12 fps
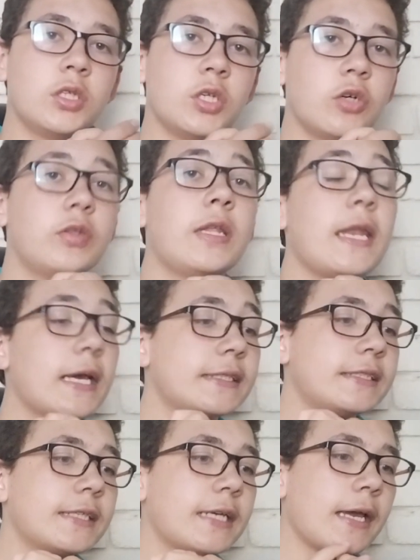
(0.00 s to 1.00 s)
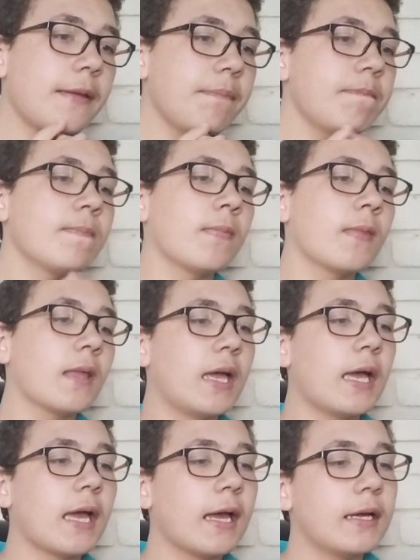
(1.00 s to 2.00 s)
So the next game
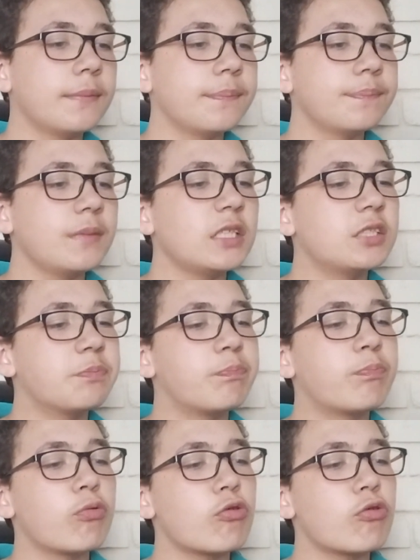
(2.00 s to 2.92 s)
is